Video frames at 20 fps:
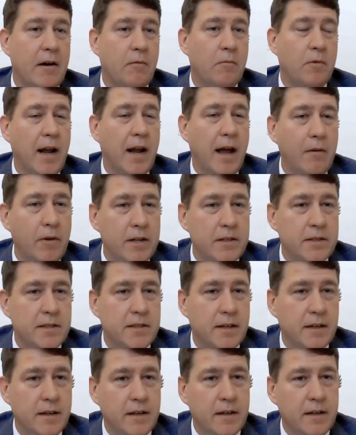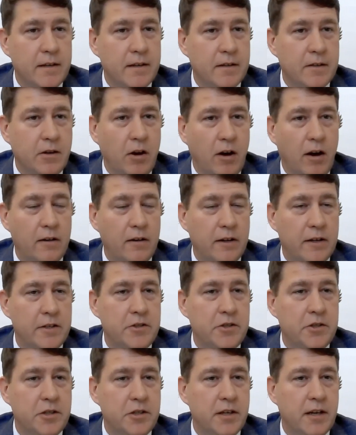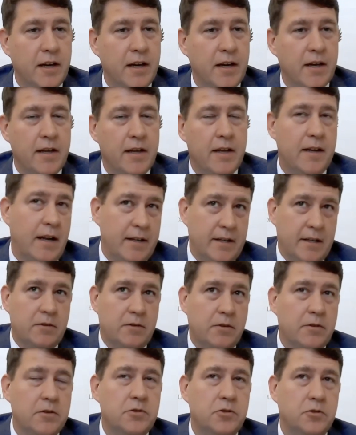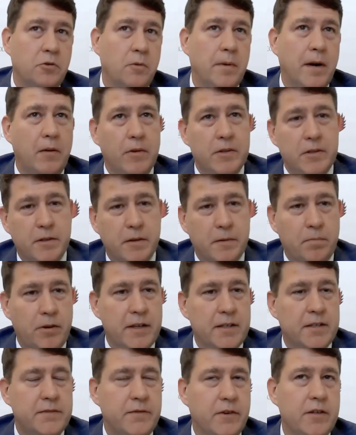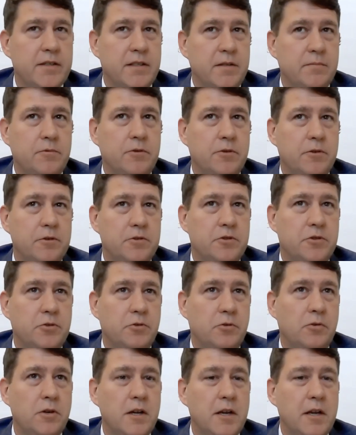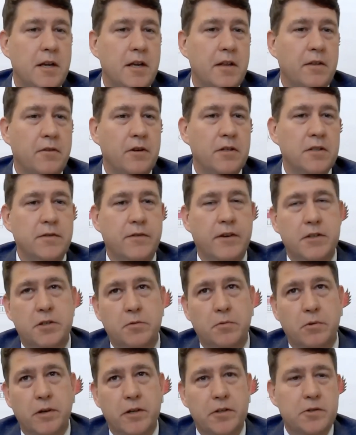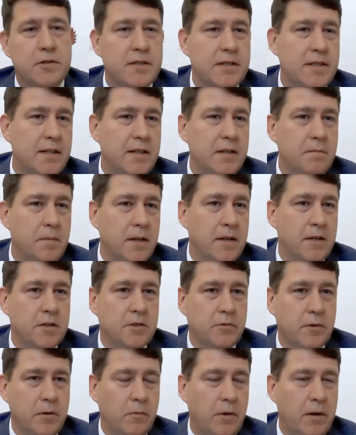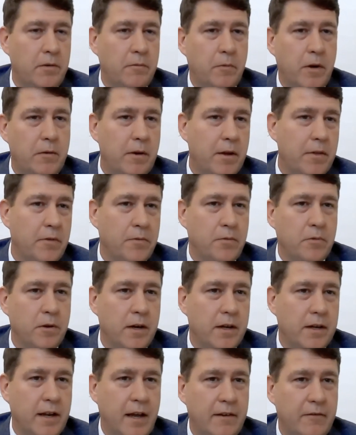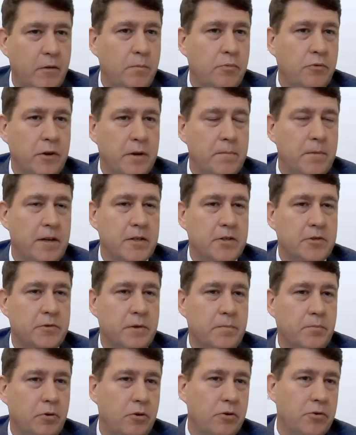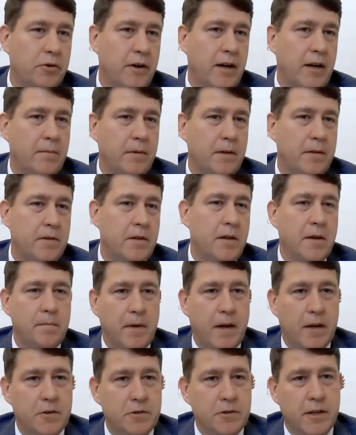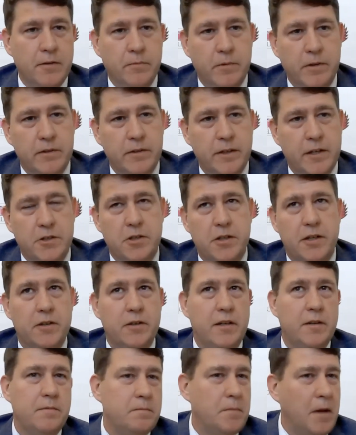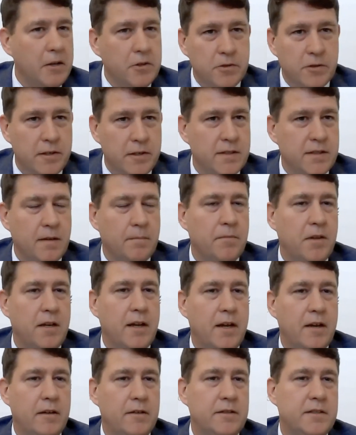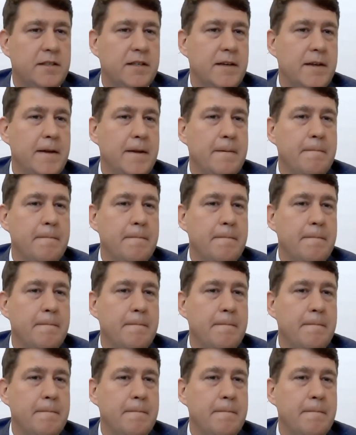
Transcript: When I went to college, and I didn't go to Jewell, but I went to a place very similar to Jewell. Those of us who were interested in ministry, we went through a kind of a pre-ministry program and majored in religion and majored in something else.